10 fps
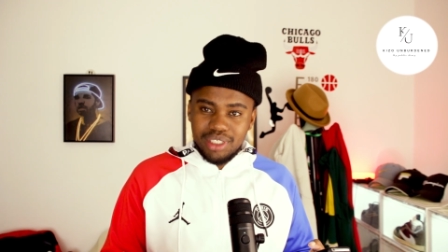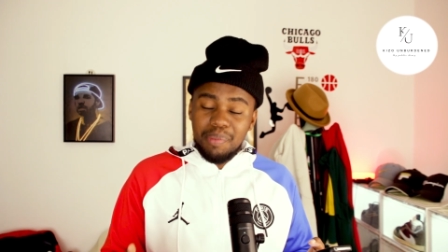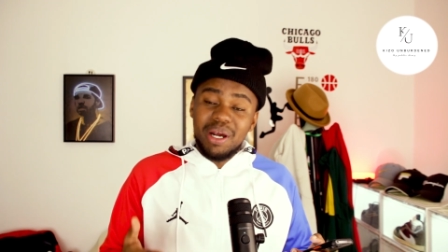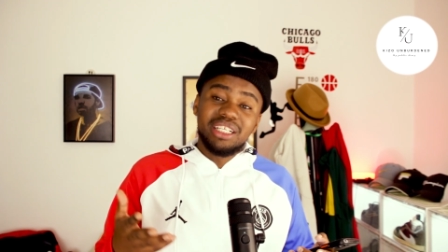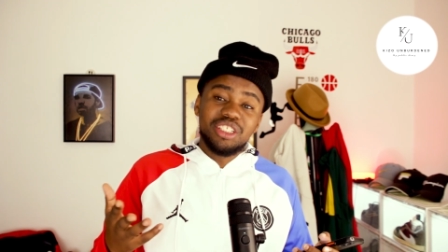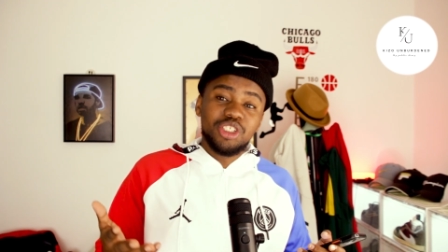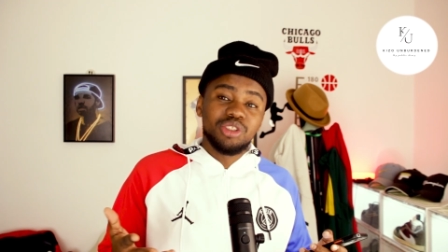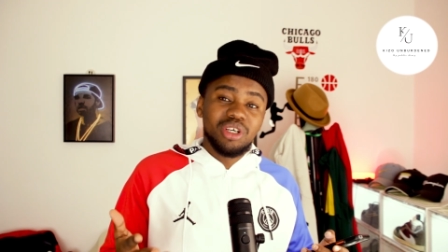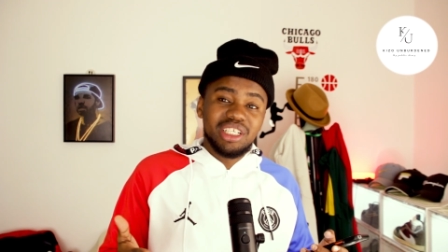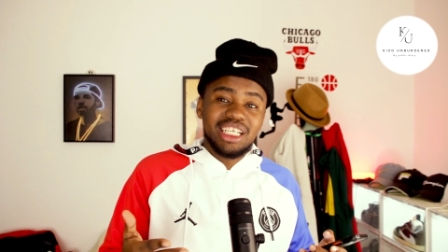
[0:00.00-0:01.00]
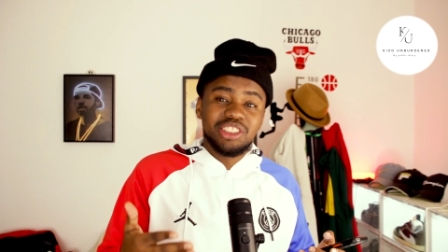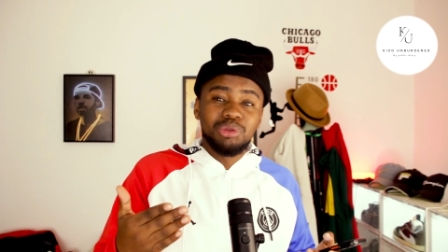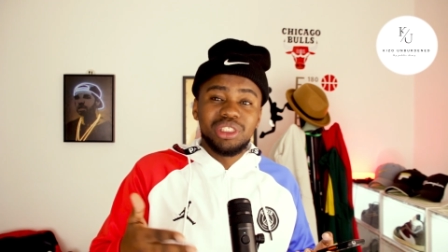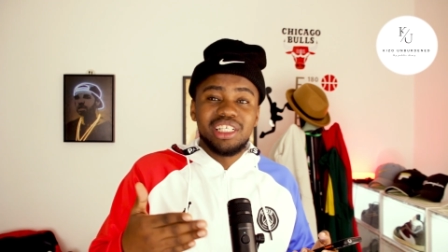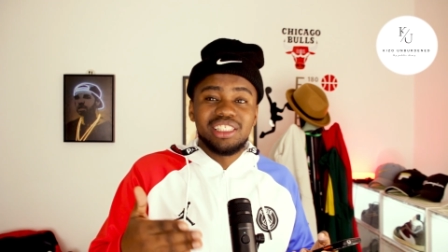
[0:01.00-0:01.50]
Apparently, she's not as
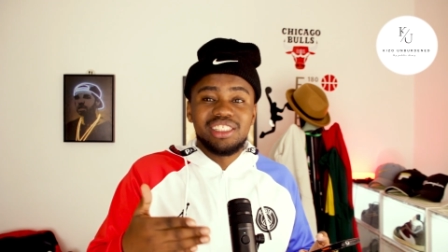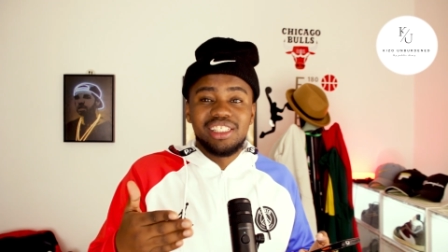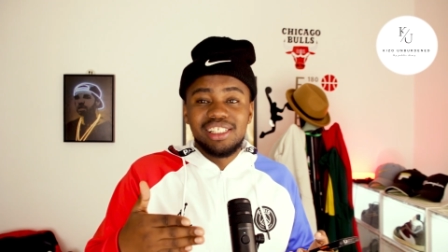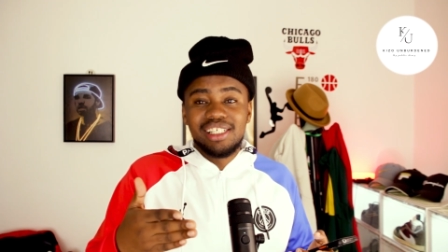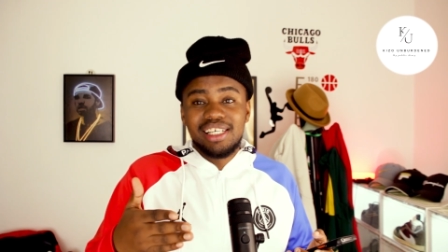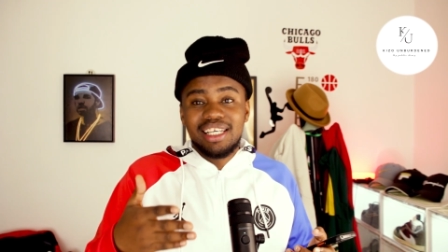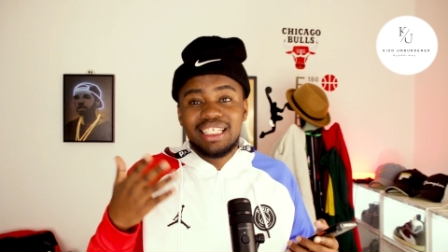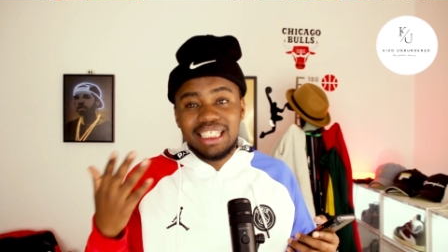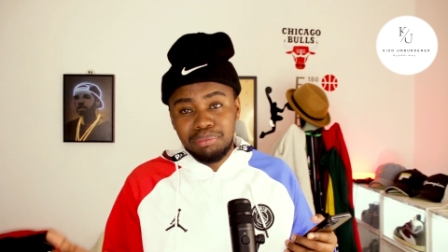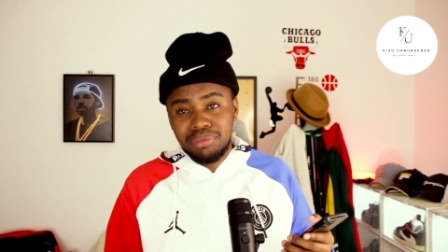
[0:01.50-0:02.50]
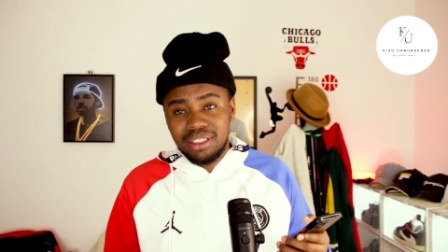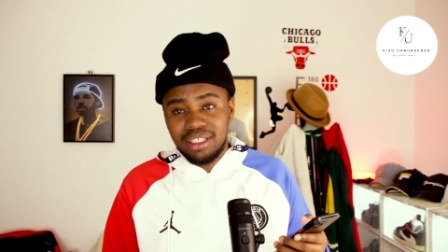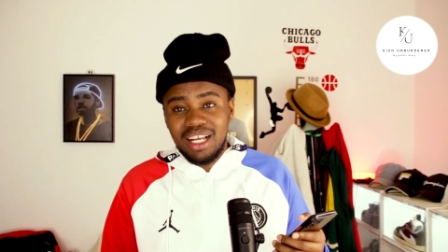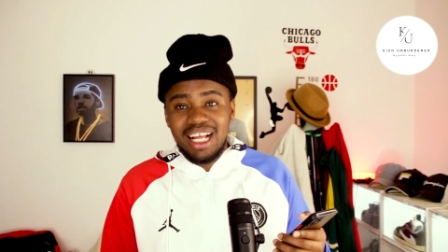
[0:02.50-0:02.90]
rich as she seems.